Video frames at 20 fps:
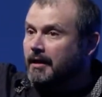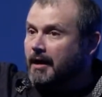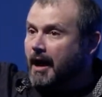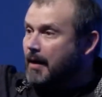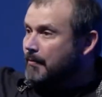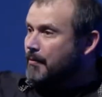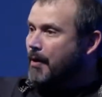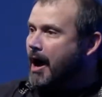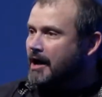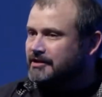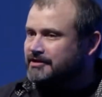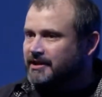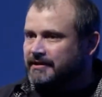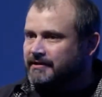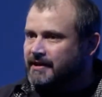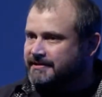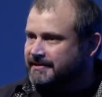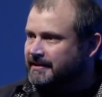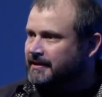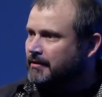I'm watching
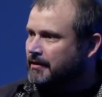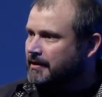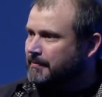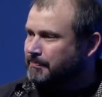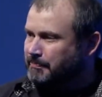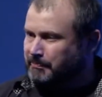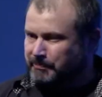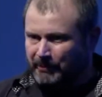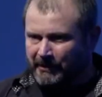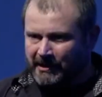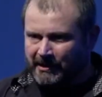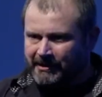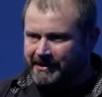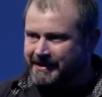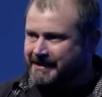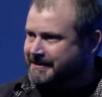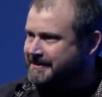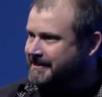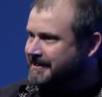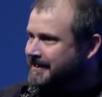this and going,
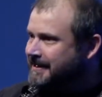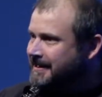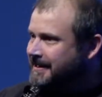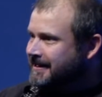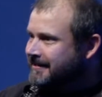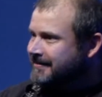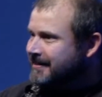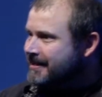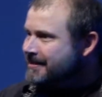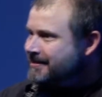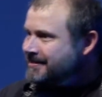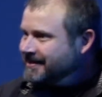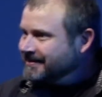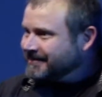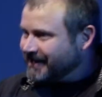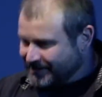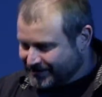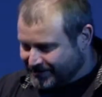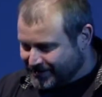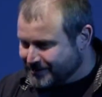brilliant.
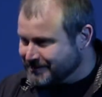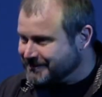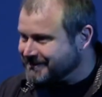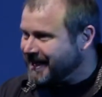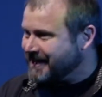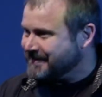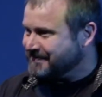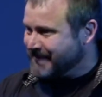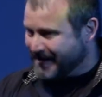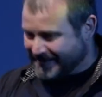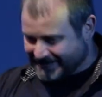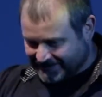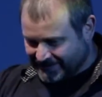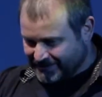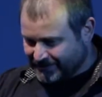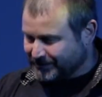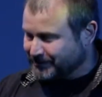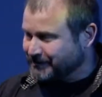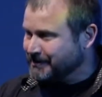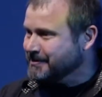They use that man's
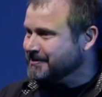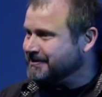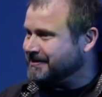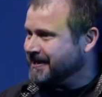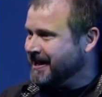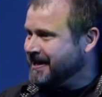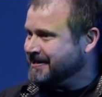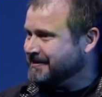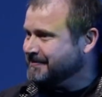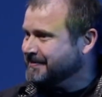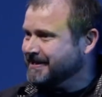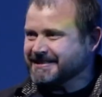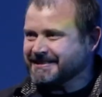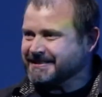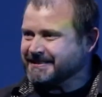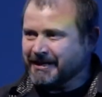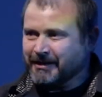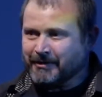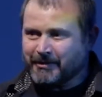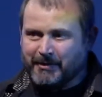enthusiasm to
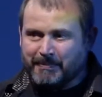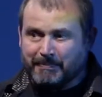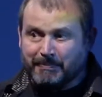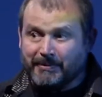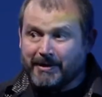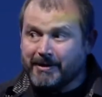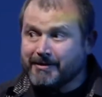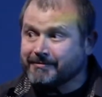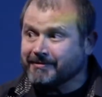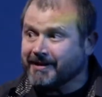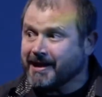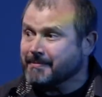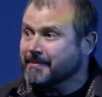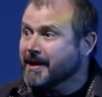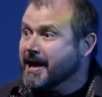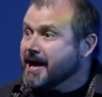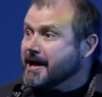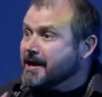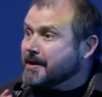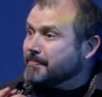sell their program.
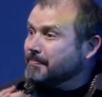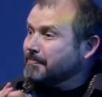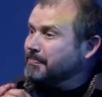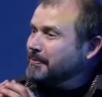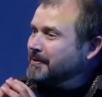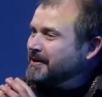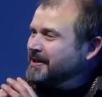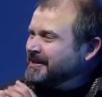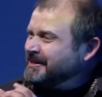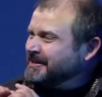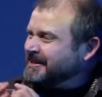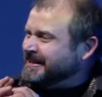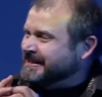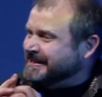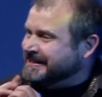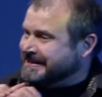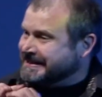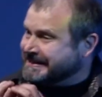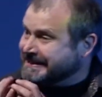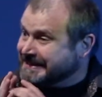
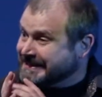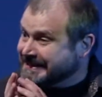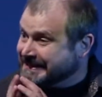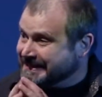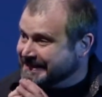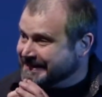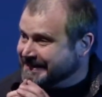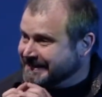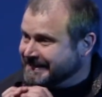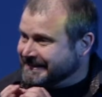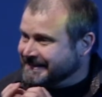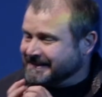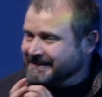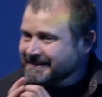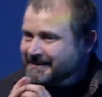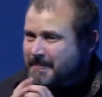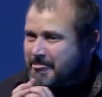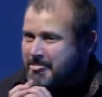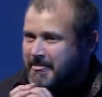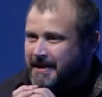Brilliant.
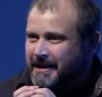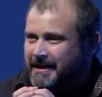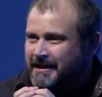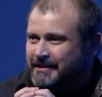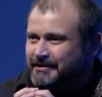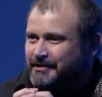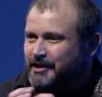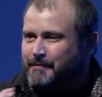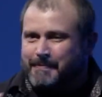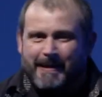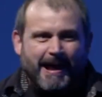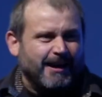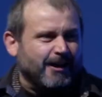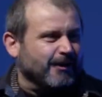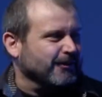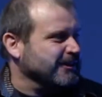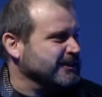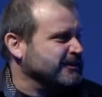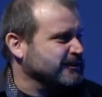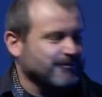Too bad
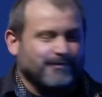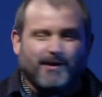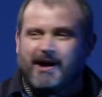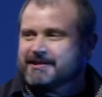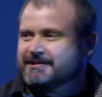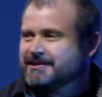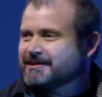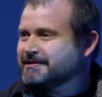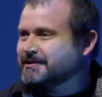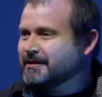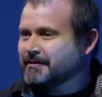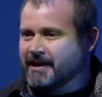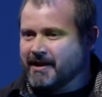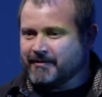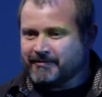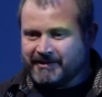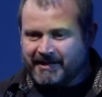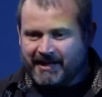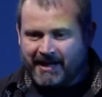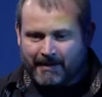all these devices don't
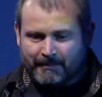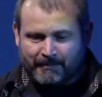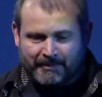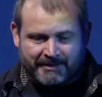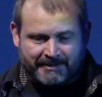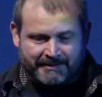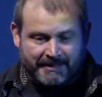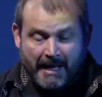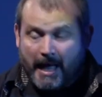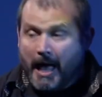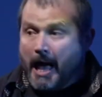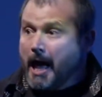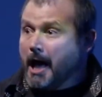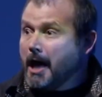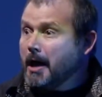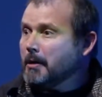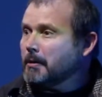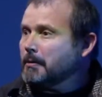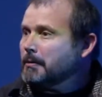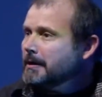have cameras.
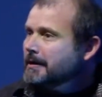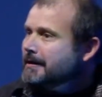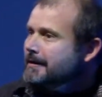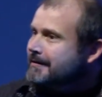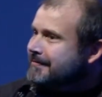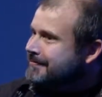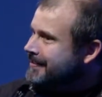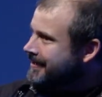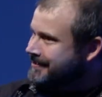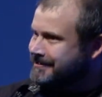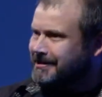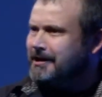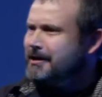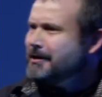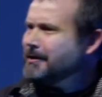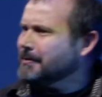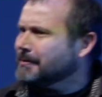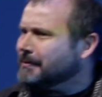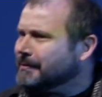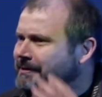Oh, they
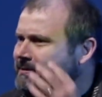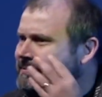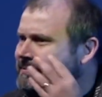do.